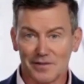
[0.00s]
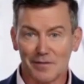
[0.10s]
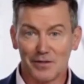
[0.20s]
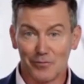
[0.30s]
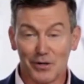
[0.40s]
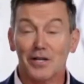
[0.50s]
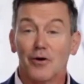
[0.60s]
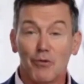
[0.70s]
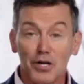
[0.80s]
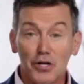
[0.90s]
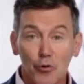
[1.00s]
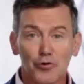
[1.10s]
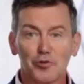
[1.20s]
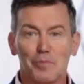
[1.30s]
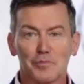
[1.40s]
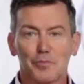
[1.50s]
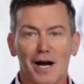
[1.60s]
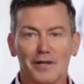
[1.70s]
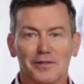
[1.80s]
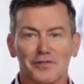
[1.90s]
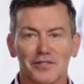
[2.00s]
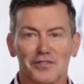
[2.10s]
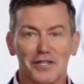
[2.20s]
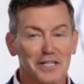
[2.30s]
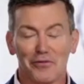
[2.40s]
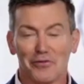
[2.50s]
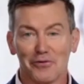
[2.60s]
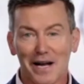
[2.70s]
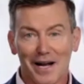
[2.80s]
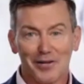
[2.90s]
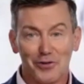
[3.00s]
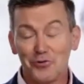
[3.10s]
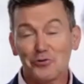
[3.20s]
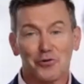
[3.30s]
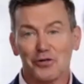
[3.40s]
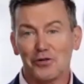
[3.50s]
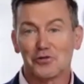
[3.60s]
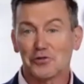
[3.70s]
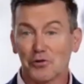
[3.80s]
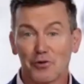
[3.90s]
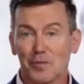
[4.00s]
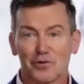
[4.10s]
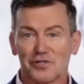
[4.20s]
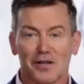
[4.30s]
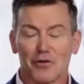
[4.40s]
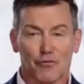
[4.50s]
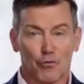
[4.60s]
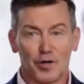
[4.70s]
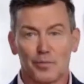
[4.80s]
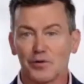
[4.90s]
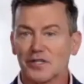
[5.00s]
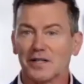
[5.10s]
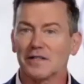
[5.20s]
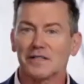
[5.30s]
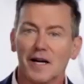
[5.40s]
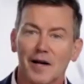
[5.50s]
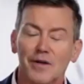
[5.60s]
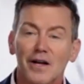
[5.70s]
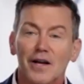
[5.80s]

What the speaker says: I mean, we know there's best practices, and yet they're not used, or they're used 30% or 40% of the time.